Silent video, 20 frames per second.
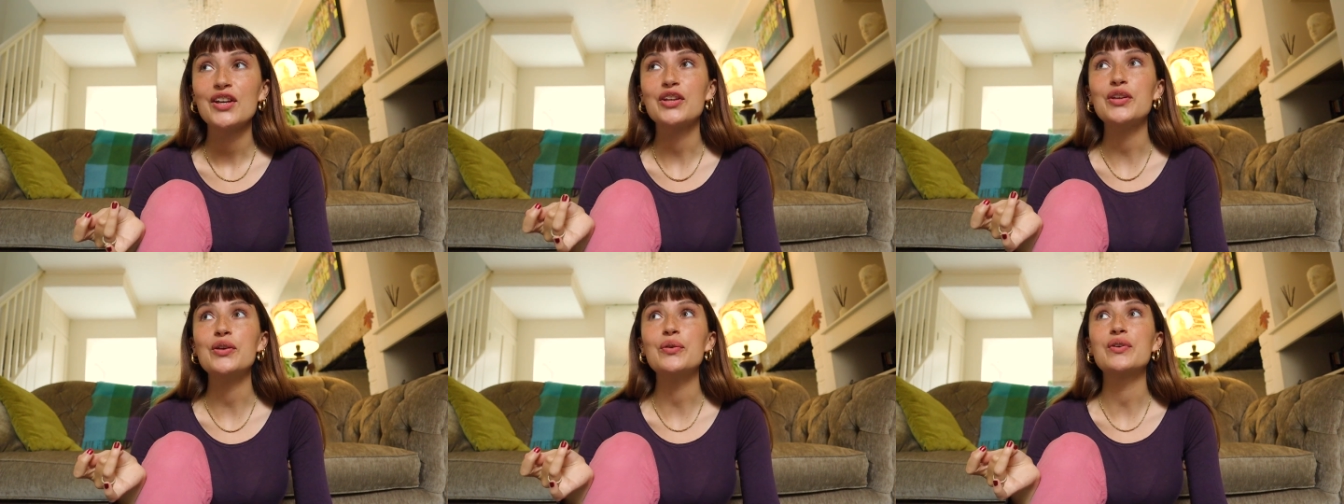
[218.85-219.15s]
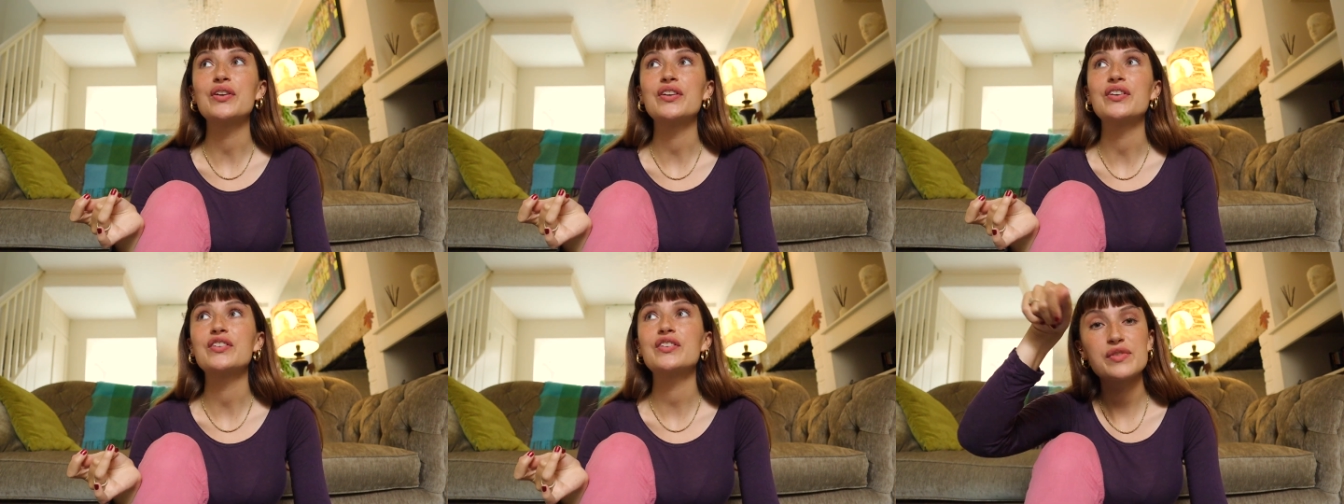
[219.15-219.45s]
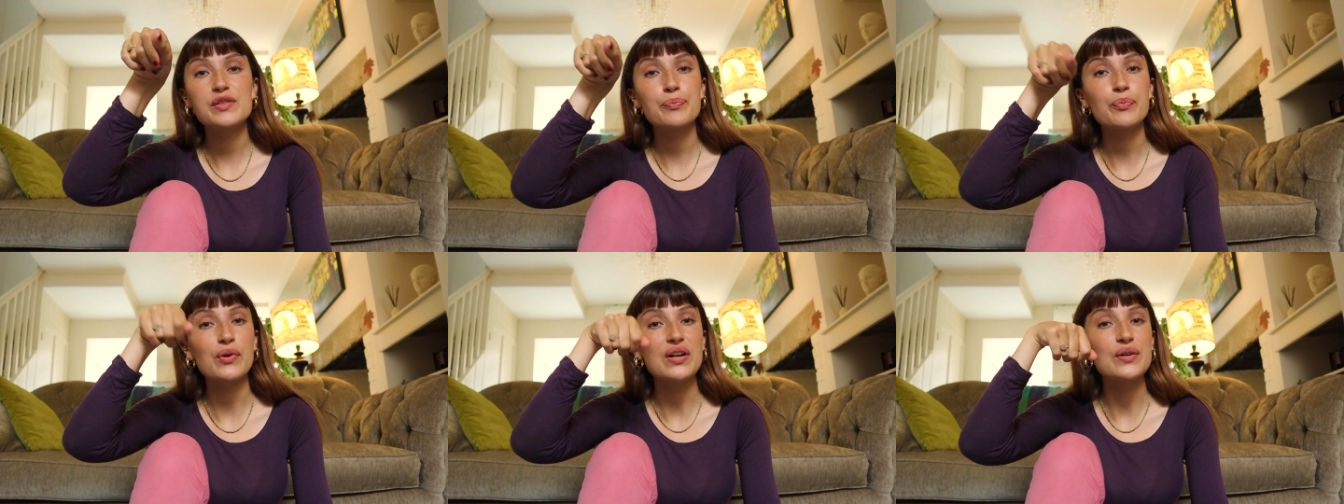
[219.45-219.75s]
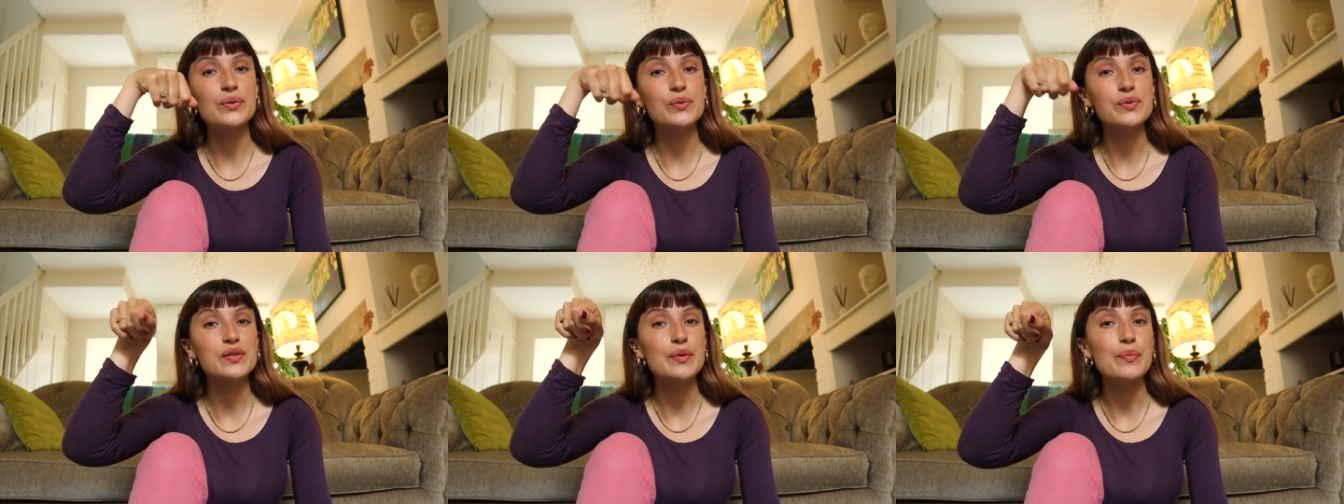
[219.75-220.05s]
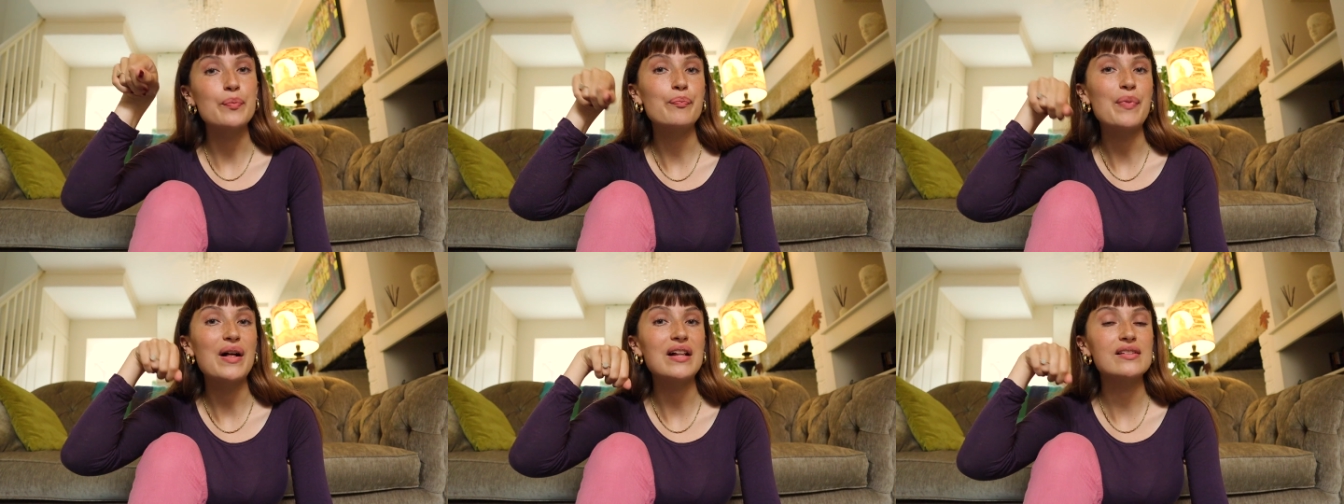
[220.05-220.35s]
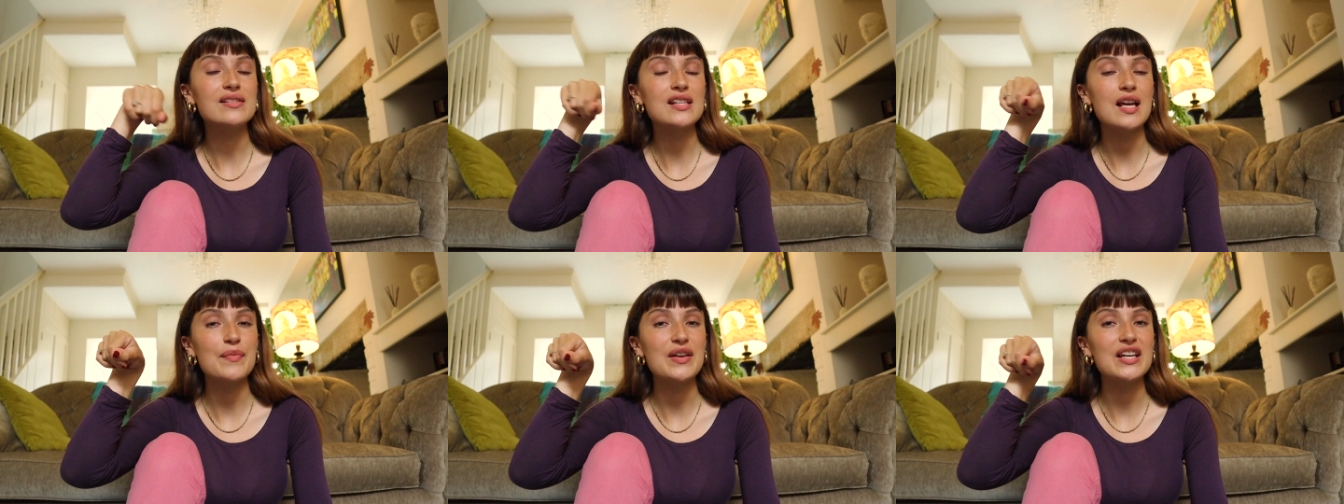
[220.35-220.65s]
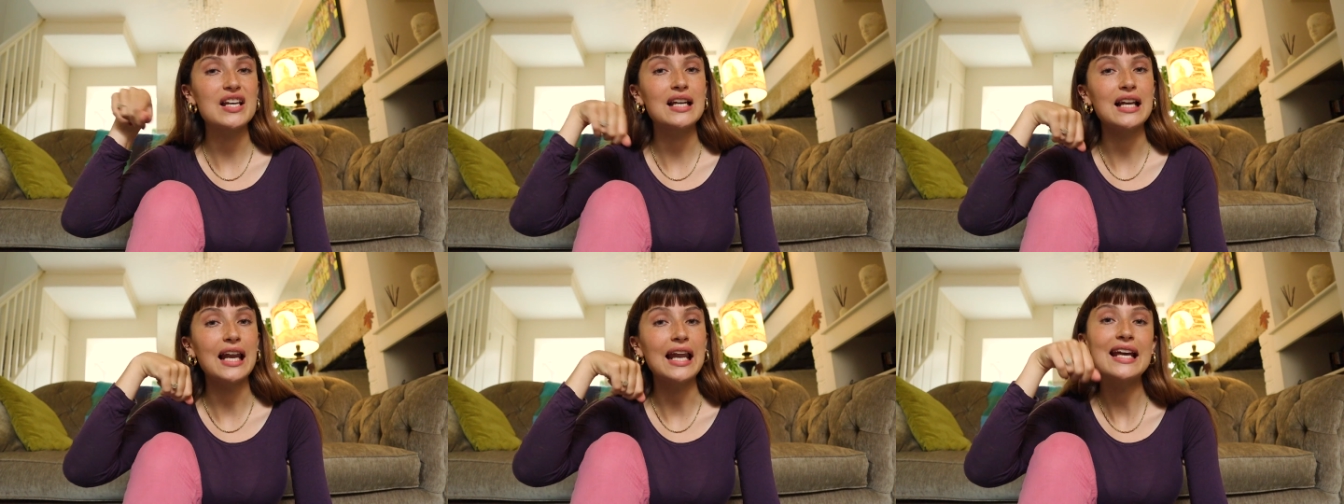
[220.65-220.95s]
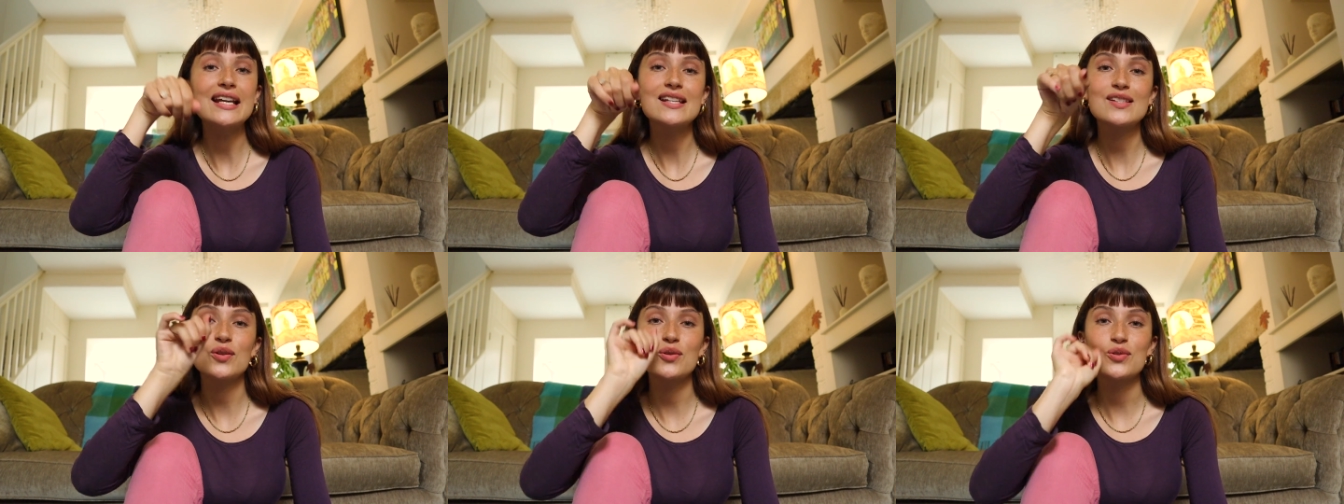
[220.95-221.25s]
you could sprinkle some balsamic glaze